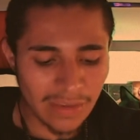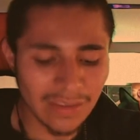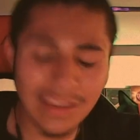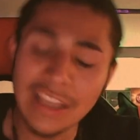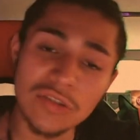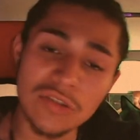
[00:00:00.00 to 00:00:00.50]

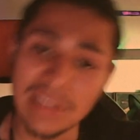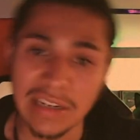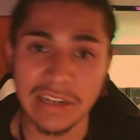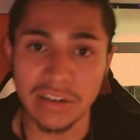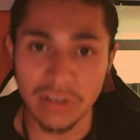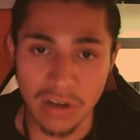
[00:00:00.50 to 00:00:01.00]
that you
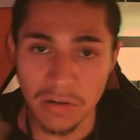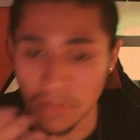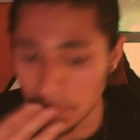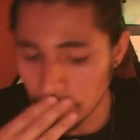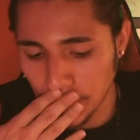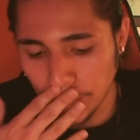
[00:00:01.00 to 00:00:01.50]
didn't
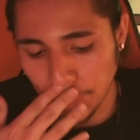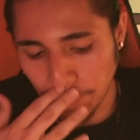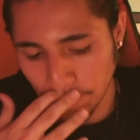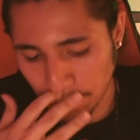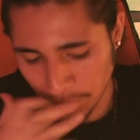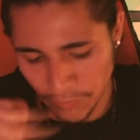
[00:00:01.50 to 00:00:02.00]
know.
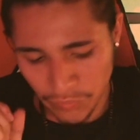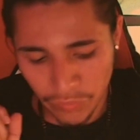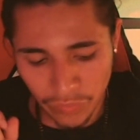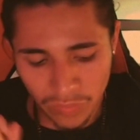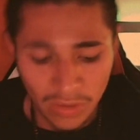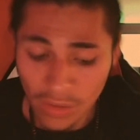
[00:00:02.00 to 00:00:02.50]

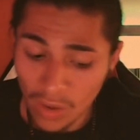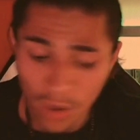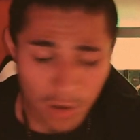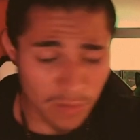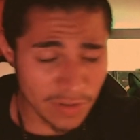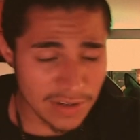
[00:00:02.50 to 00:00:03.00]

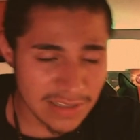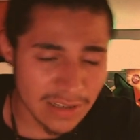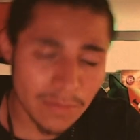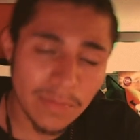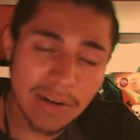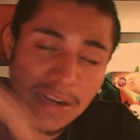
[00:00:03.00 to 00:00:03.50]
Or there's
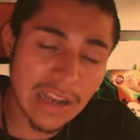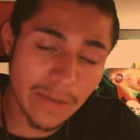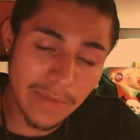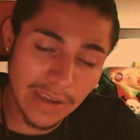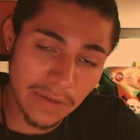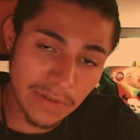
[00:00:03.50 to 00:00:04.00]
somebody
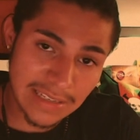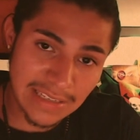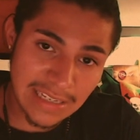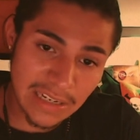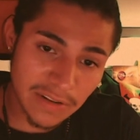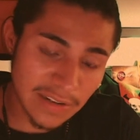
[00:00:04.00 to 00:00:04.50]
coming in with a
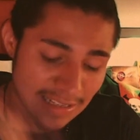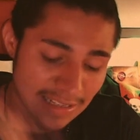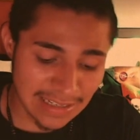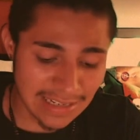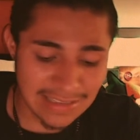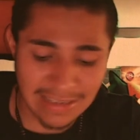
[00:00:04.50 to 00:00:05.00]
secret that's
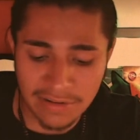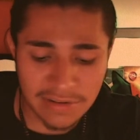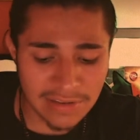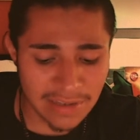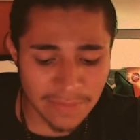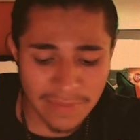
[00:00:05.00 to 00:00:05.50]
going to tell
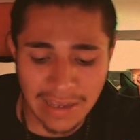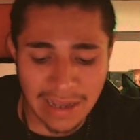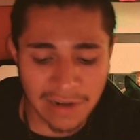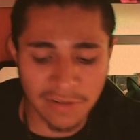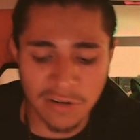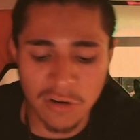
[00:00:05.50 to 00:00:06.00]
you something.
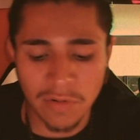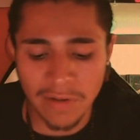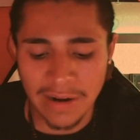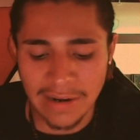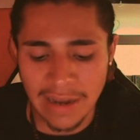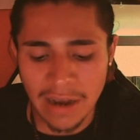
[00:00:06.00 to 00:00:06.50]
I don't know. But
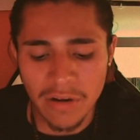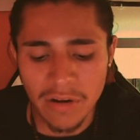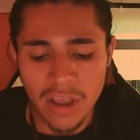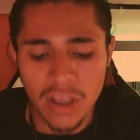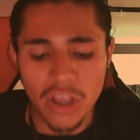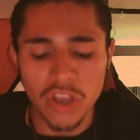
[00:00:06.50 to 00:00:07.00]
right now,
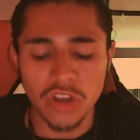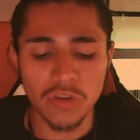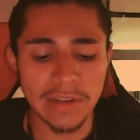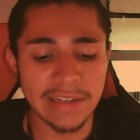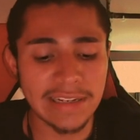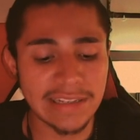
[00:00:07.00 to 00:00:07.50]
you
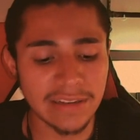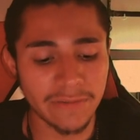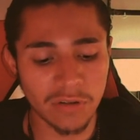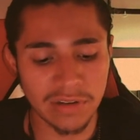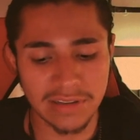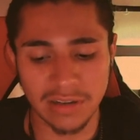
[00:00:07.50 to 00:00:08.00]
really need to
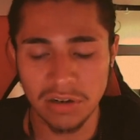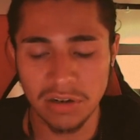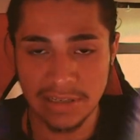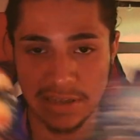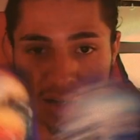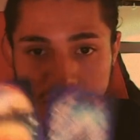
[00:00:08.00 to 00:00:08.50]
focus on
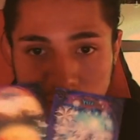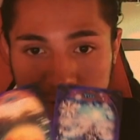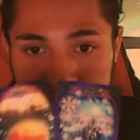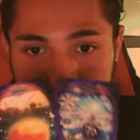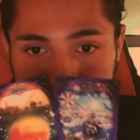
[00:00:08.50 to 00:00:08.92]
yourself.